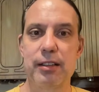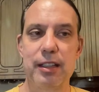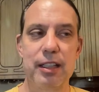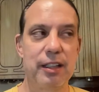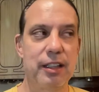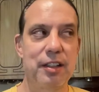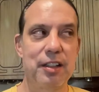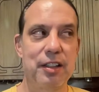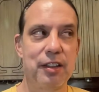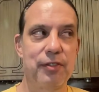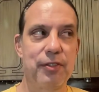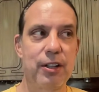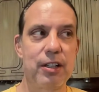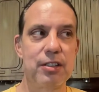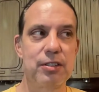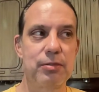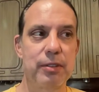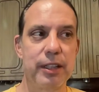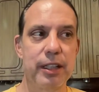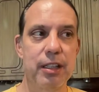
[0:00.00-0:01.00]
and that's as far
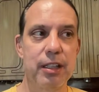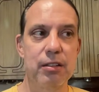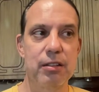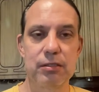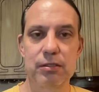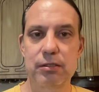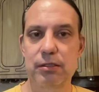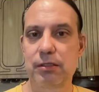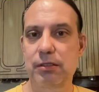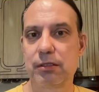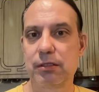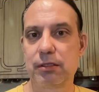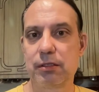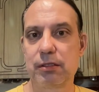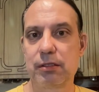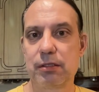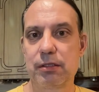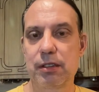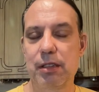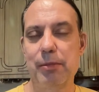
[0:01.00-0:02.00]
as we go.
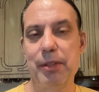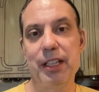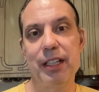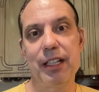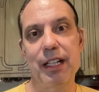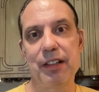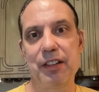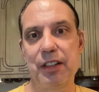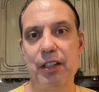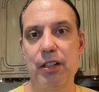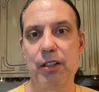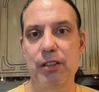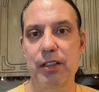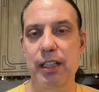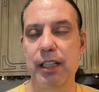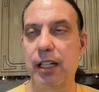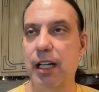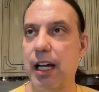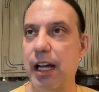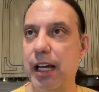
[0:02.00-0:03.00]
I mean, you guys know
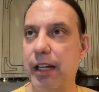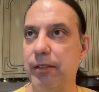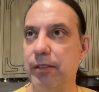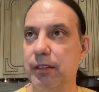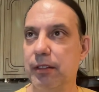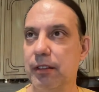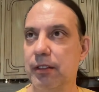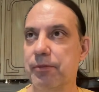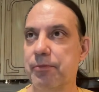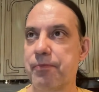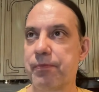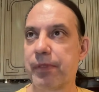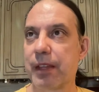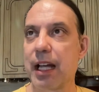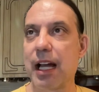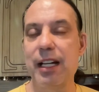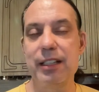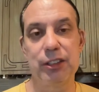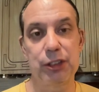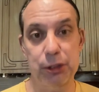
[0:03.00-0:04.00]
that
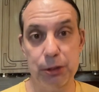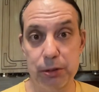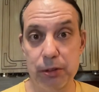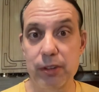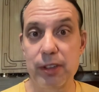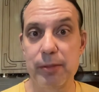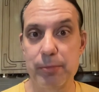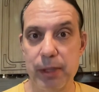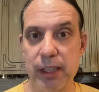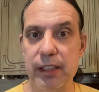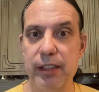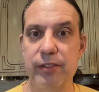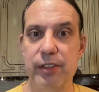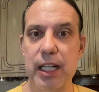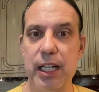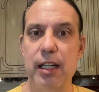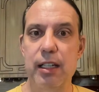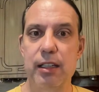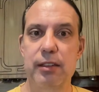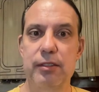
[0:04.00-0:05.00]
I truly believe that.
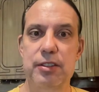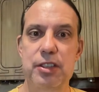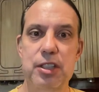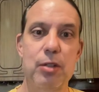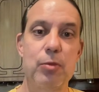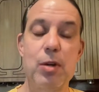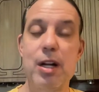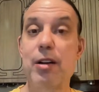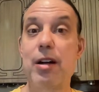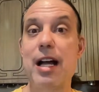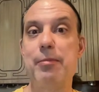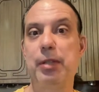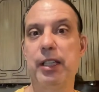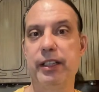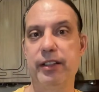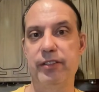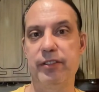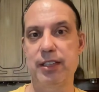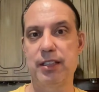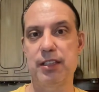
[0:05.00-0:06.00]
So what do I
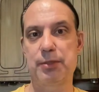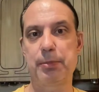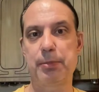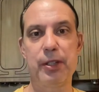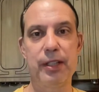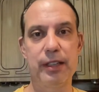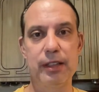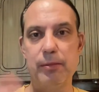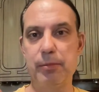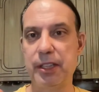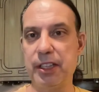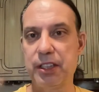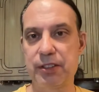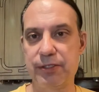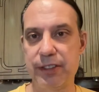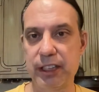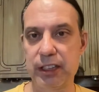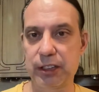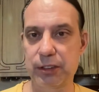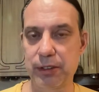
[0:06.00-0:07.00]
believe at this point? Let me just
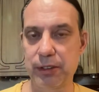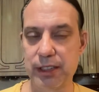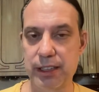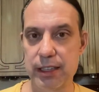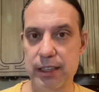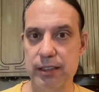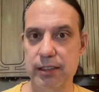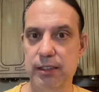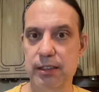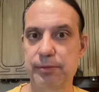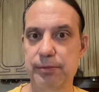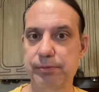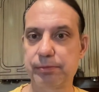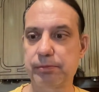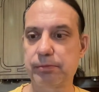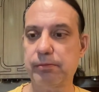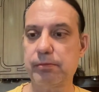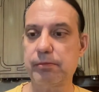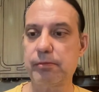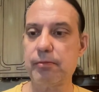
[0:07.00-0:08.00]
finish with this.
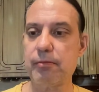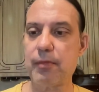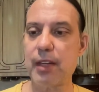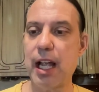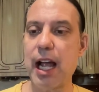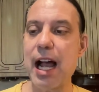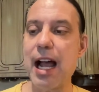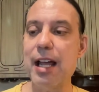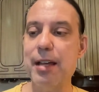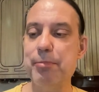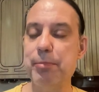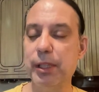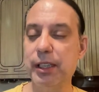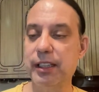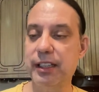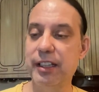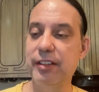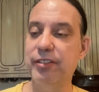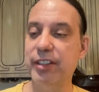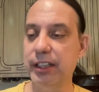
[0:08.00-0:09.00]
I
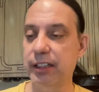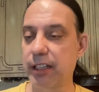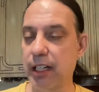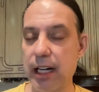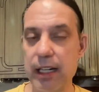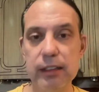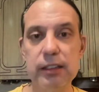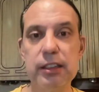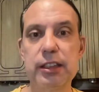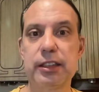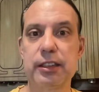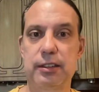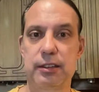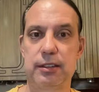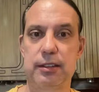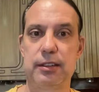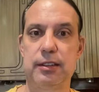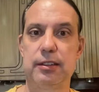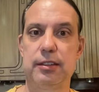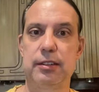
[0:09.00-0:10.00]
believe in
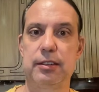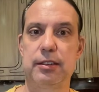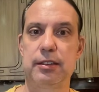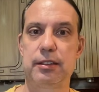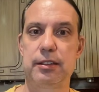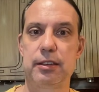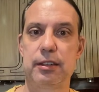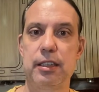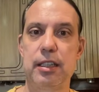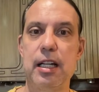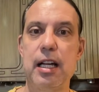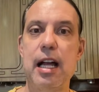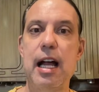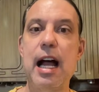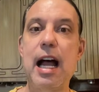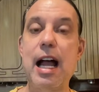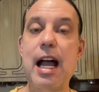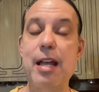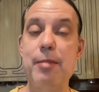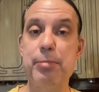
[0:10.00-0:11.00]
consciousness.
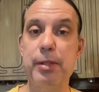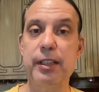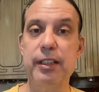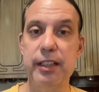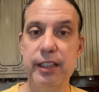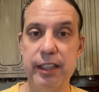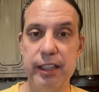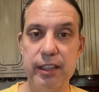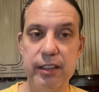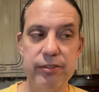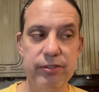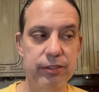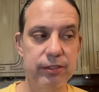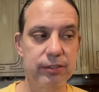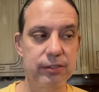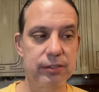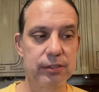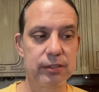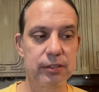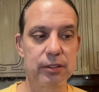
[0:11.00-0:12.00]
I believe
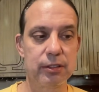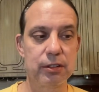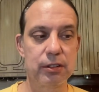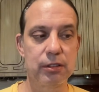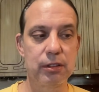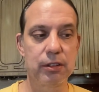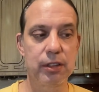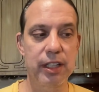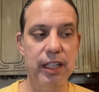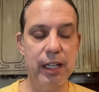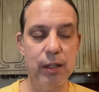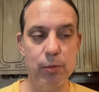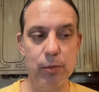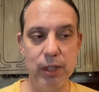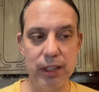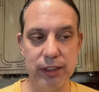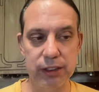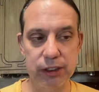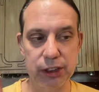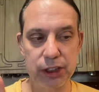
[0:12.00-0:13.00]
that
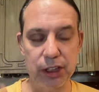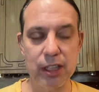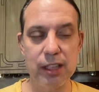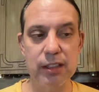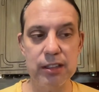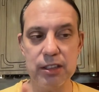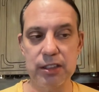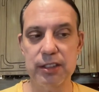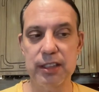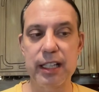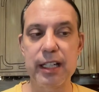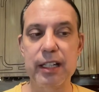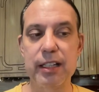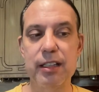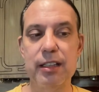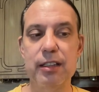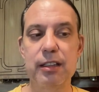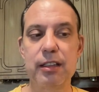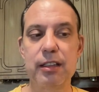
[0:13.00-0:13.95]
what John said